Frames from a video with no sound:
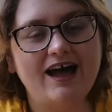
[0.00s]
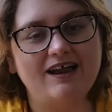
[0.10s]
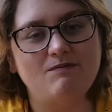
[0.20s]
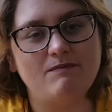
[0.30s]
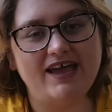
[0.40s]

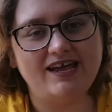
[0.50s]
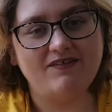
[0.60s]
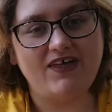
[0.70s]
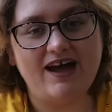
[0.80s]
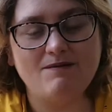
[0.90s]
and make
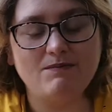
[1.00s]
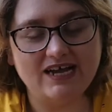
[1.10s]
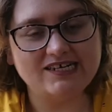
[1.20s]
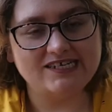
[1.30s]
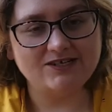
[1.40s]
that
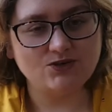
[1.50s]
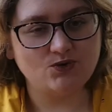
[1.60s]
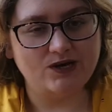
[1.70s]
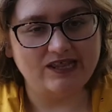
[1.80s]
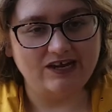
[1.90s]
amazing
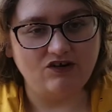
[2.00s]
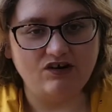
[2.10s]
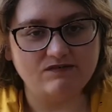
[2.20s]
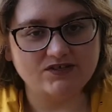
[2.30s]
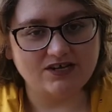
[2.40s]
story that you
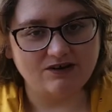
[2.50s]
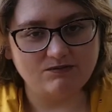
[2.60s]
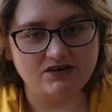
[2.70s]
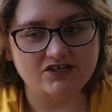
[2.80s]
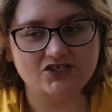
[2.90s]
love so
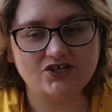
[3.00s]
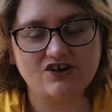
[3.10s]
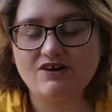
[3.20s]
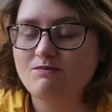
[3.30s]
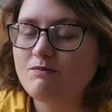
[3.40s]
much
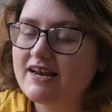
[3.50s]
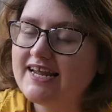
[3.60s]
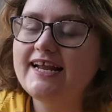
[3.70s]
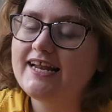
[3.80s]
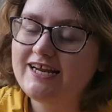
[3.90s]

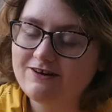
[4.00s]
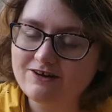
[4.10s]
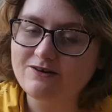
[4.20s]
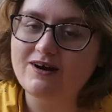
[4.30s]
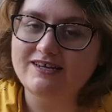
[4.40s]
completely
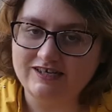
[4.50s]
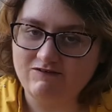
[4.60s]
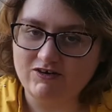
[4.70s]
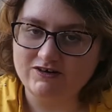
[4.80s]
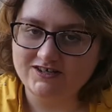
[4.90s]
new and
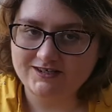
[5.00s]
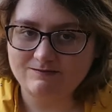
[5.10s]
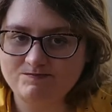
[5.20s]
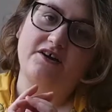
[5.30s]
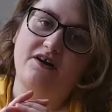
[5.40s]
different.
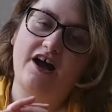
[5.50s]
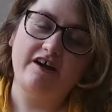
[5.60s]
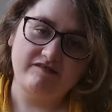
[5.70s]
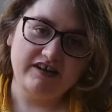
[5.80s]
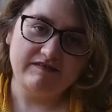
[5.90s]
So
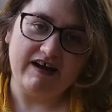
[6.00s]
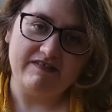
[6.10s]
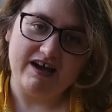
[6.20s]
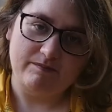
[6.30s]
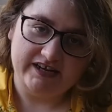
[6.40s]
hopefully you found
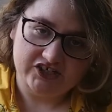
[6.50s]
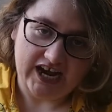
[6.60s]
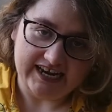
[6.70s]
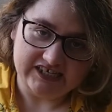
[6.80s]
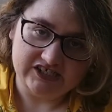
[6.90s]
that a bit
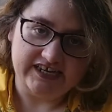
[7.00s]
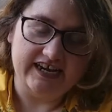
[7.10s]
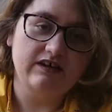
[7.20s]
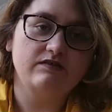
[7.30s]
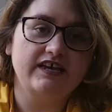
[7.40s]

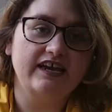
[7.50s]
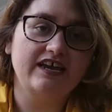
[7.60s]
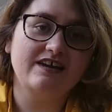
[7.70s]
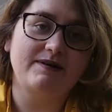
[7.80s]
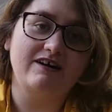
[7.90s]
challenging,
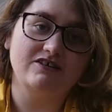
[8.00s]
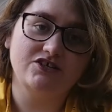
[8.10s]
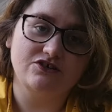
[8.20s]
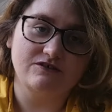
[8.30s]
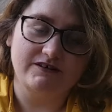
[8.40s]
thinking about a
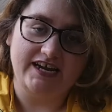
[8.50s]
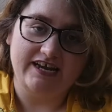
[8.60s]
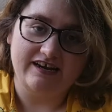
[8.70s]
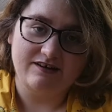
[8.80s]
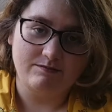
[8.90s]
story
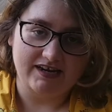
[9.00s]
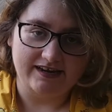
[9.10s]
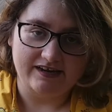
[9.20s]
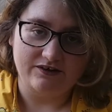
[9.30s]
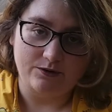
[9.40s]
in a
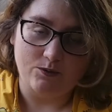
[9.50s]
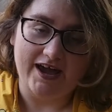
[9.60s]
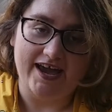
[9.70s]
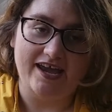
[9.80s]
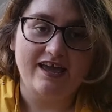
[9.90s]
completely new
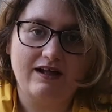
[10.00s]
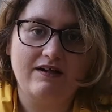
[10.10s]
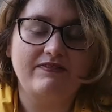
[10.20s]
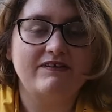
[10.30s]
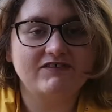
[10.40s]
way
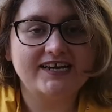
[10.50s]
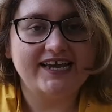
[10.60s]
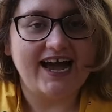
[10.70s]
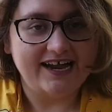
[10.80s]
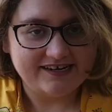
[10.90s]
and
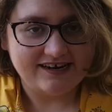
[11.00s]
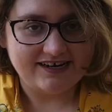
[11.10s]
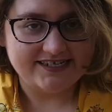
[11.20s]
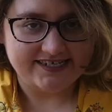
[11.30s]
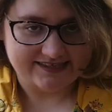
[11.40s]
really
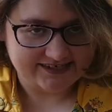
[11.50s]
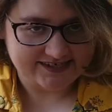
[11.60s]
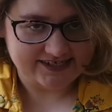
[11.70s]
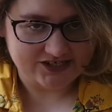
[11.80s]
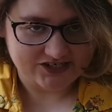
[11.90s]
analysing the
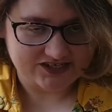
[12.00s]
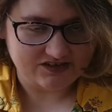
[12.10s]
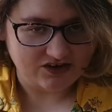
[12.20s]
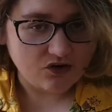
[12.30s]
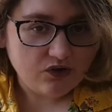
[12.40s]
decisions that
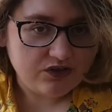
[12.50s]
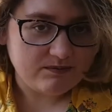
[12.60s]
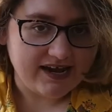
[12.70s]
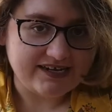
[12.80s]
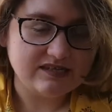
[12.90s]
the author
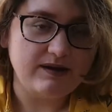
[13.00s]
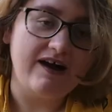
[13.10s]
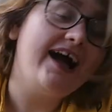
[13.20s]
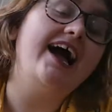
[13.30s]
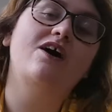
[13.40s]
makes about
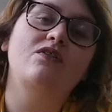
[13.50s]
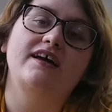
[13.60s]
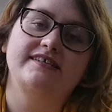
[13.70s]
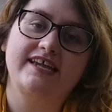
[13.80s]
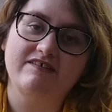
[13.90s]
how
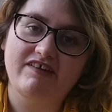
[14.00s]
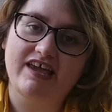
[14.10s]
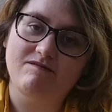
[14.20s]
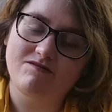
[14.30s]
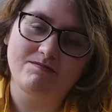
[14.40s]
they're giving
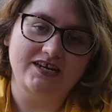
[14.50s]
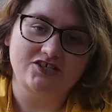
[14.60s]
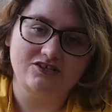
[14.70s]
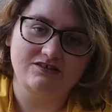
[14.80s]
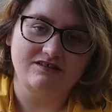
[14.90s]

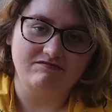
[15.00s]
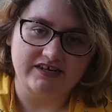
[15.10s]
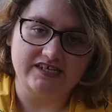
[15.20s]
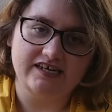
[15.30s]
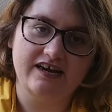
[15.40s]
information to the
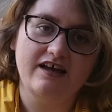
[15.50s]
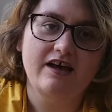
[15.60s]
reader.